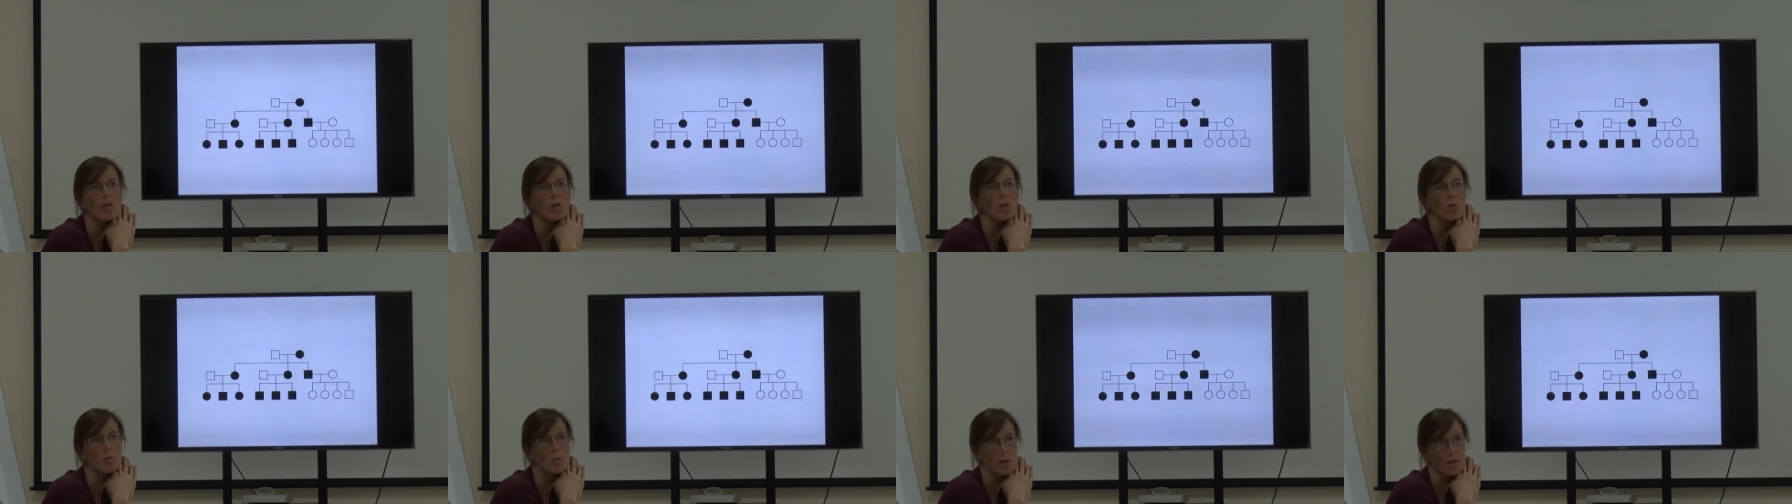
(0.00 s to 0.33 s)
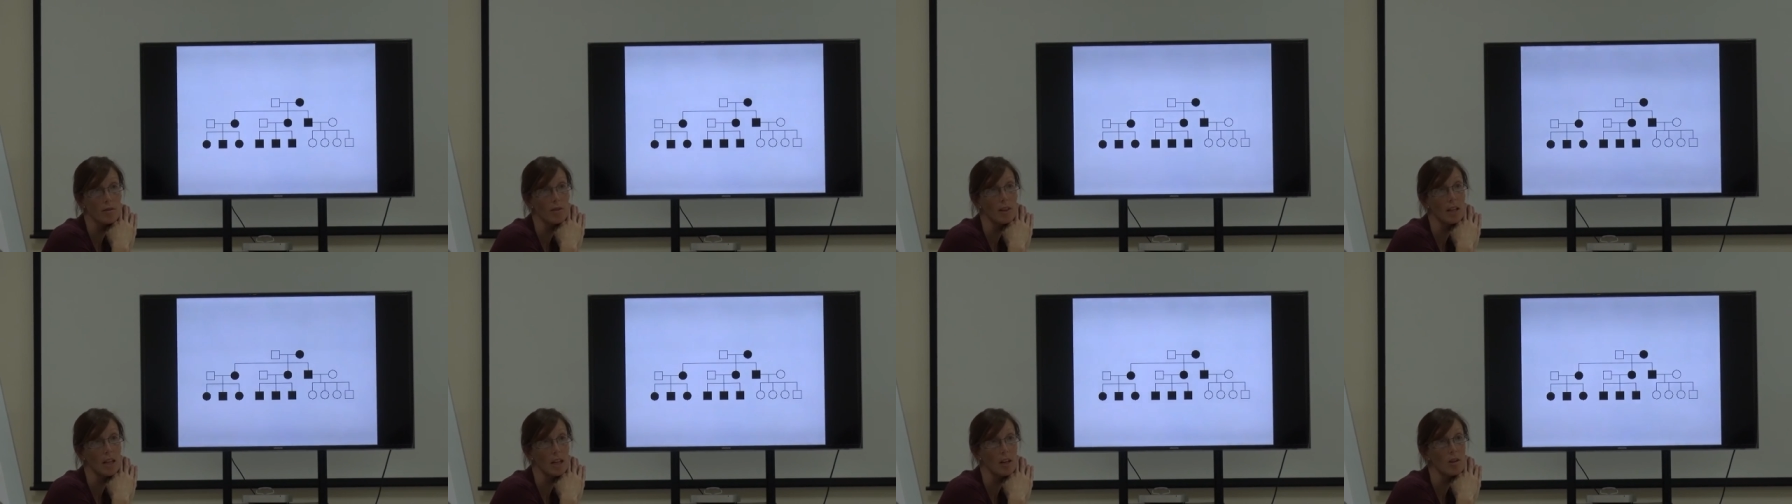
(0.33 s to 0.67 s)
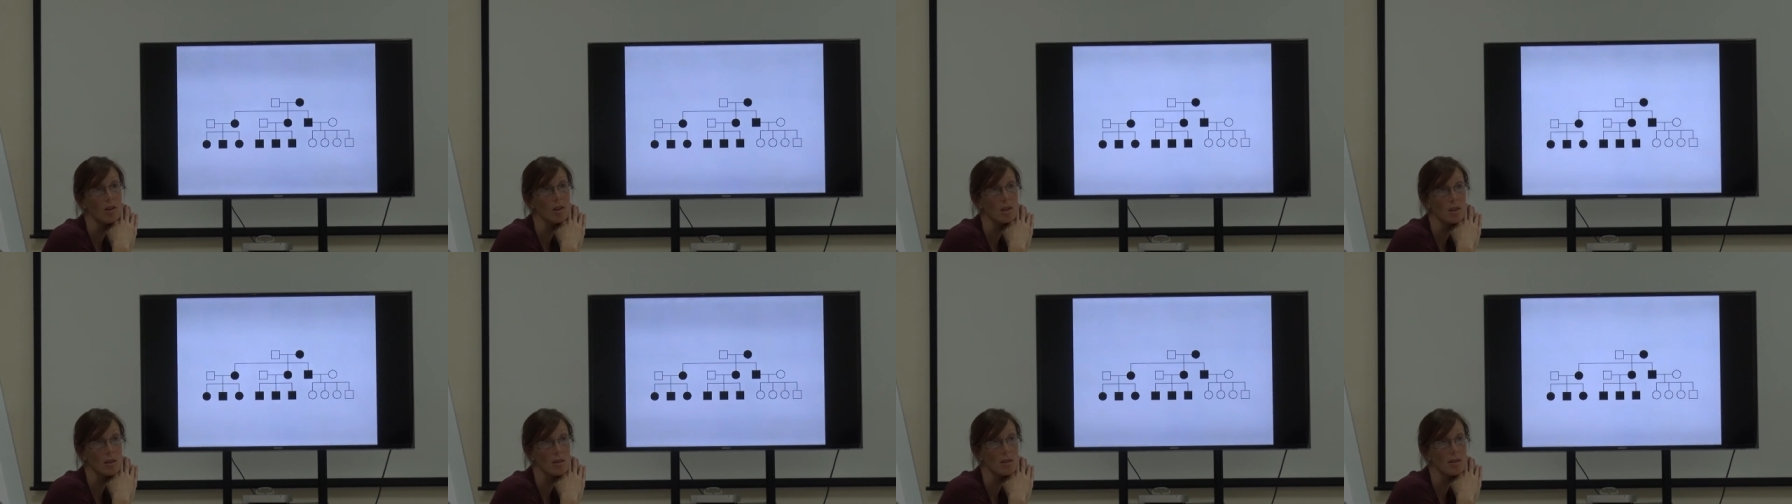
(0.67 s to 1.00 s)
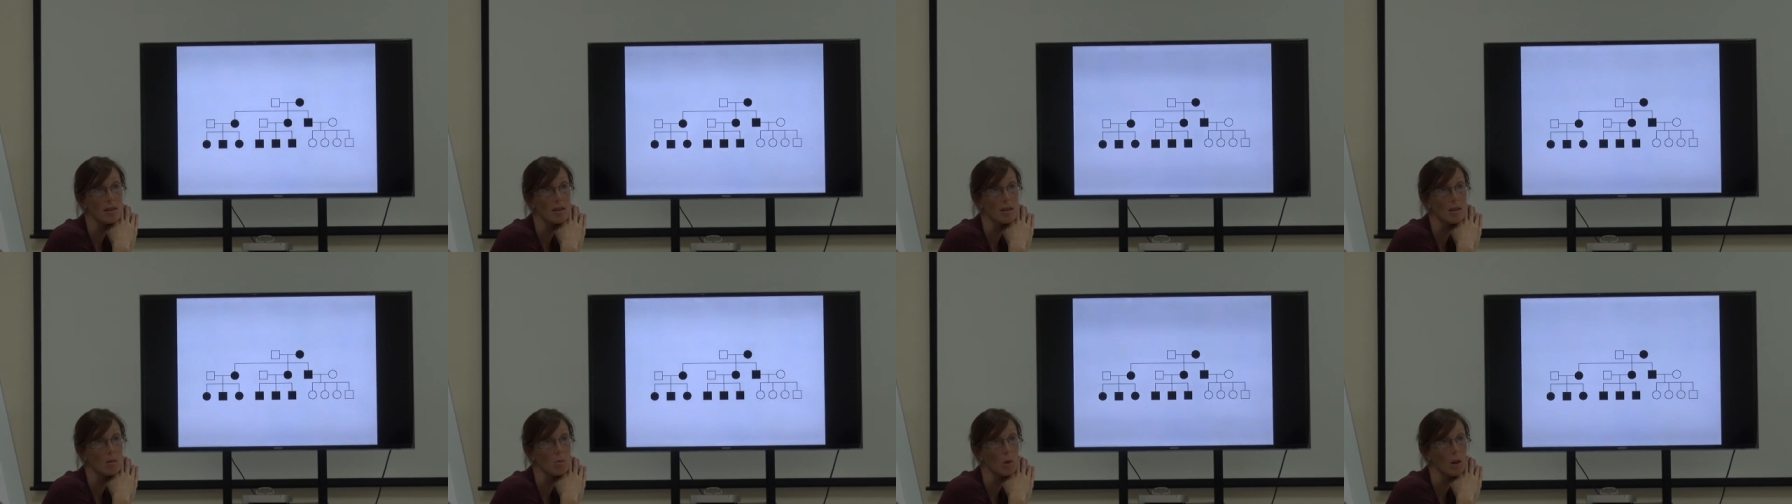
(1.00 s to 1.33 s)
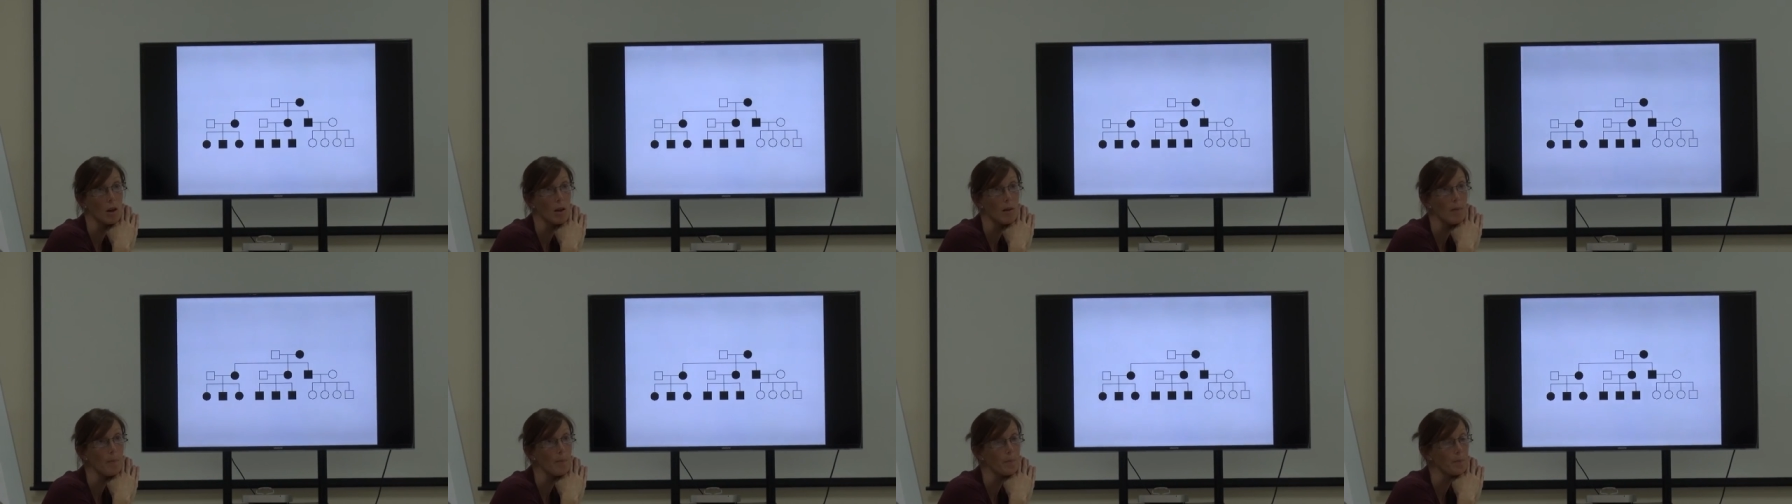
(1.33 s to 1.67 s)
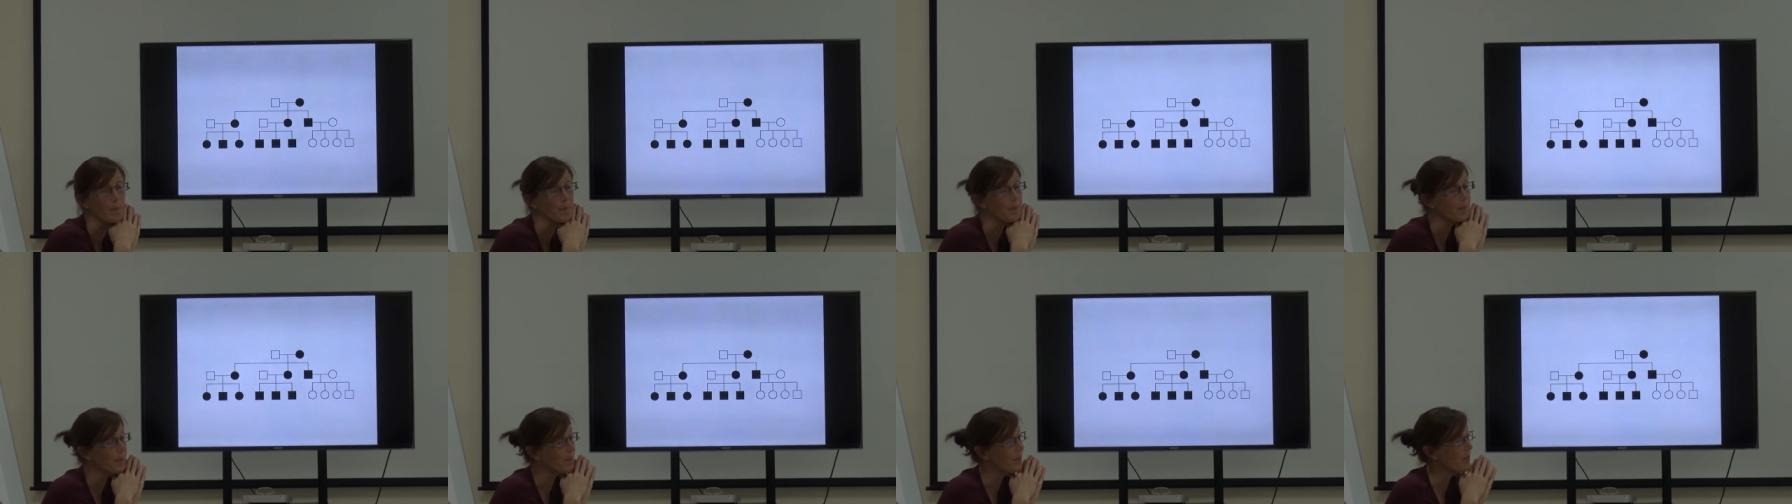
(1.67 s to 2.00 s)
forms of inheritance as well.
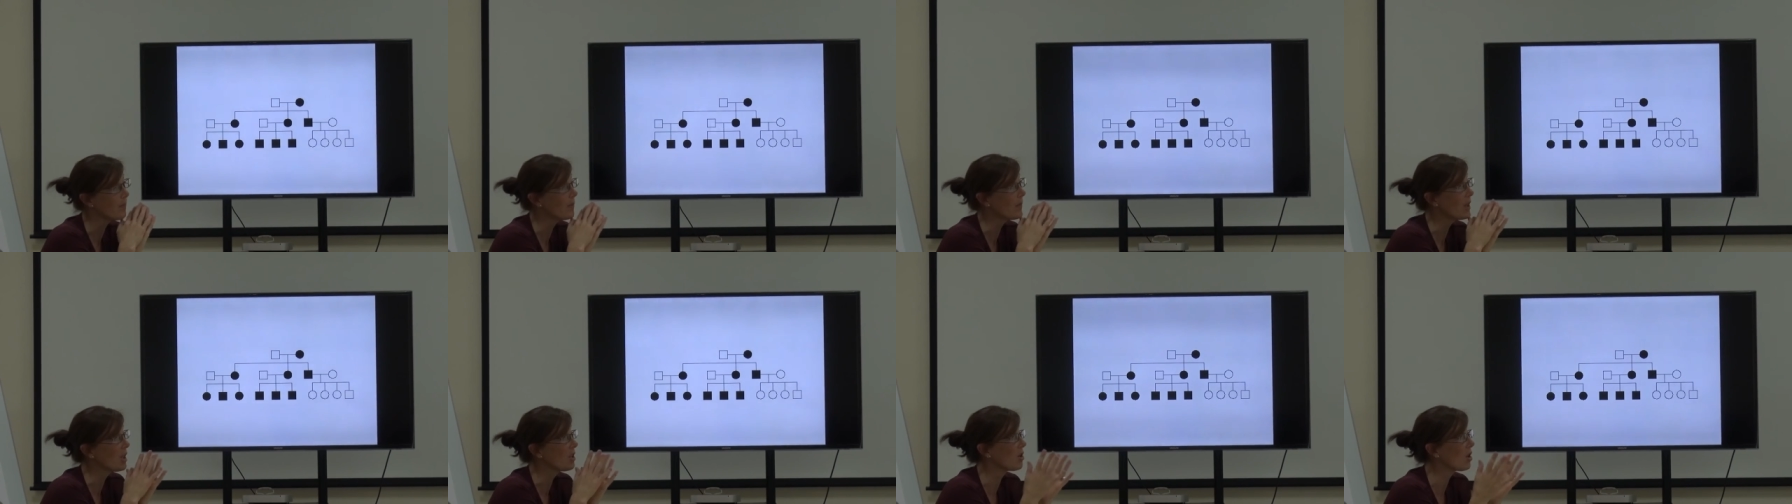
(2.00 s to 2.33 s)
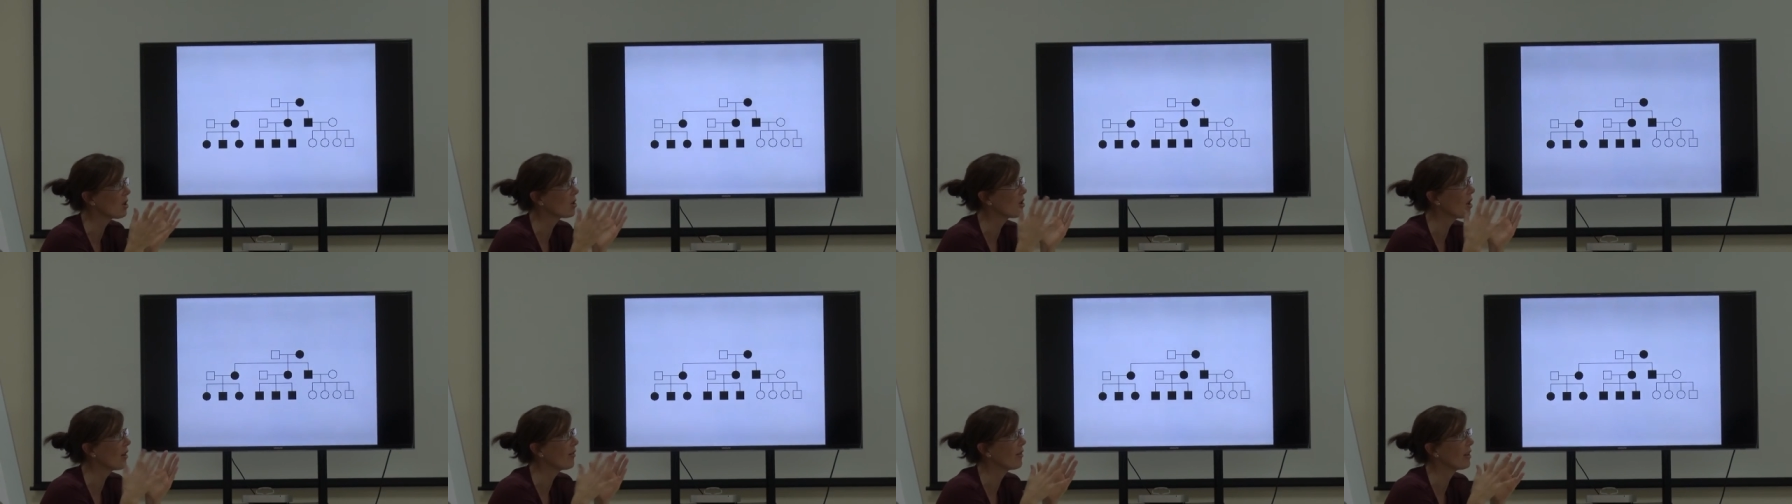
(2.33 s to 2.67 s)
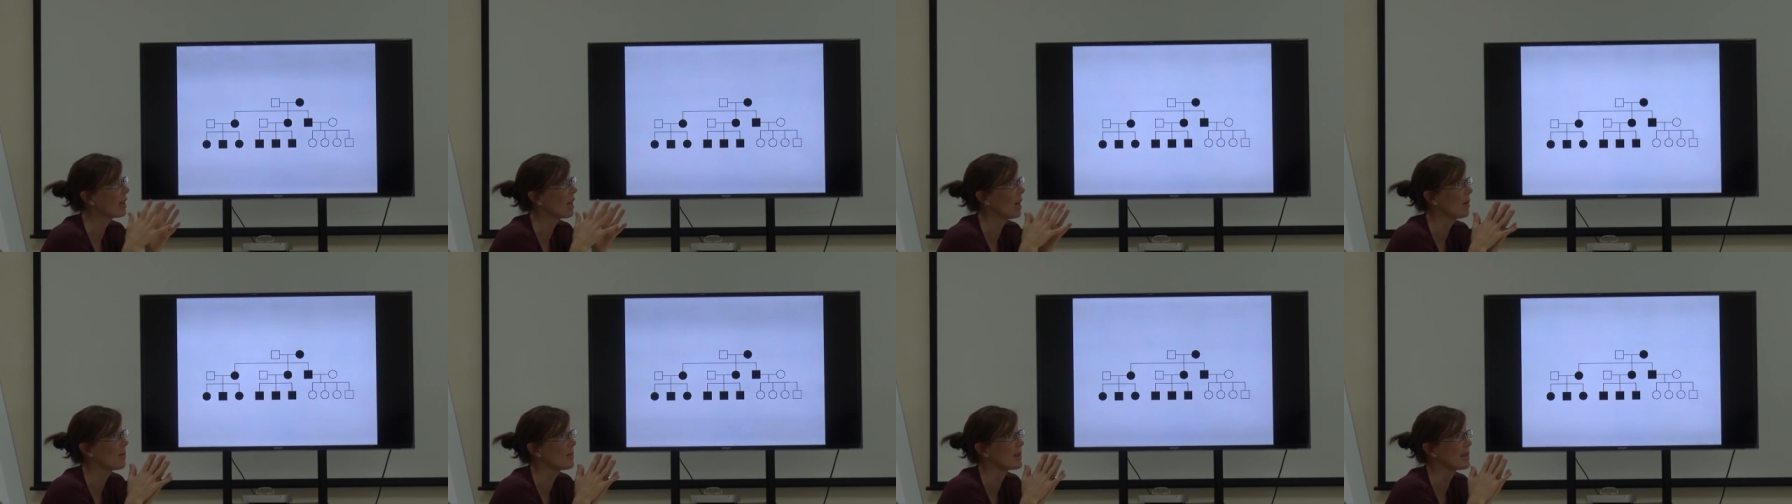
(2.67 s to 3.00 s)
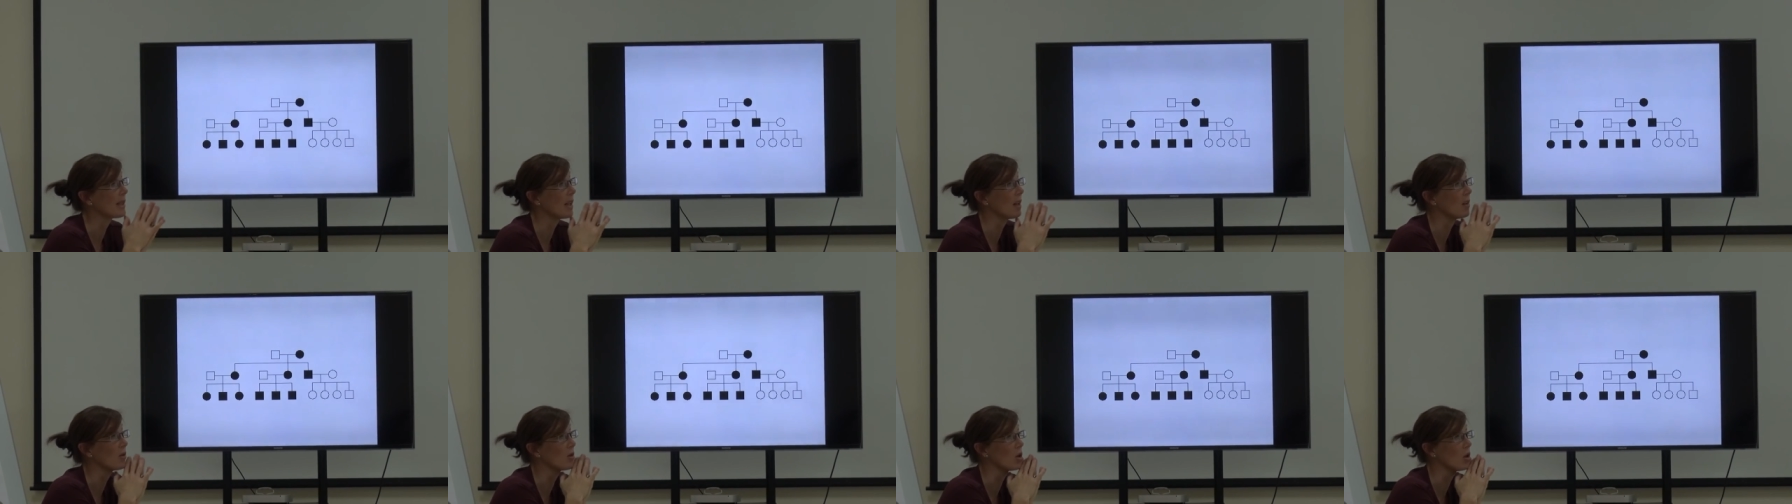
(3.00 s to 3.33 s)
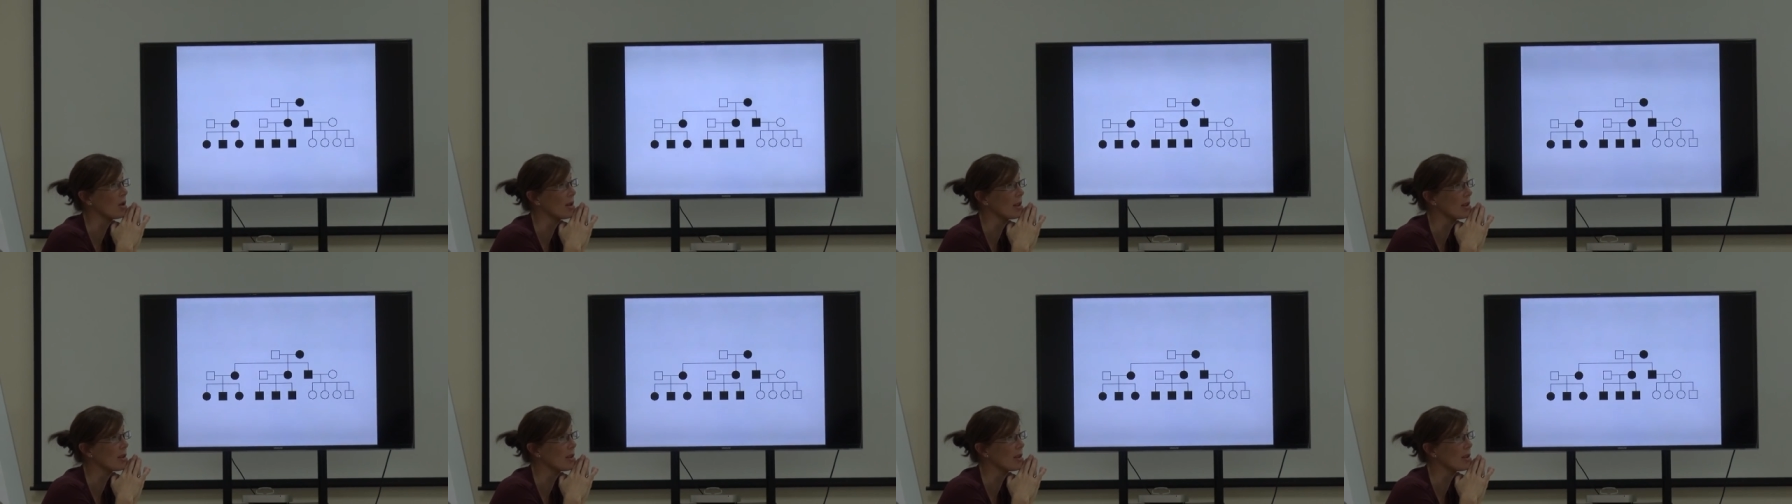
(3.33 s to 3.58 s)
So it often comes down to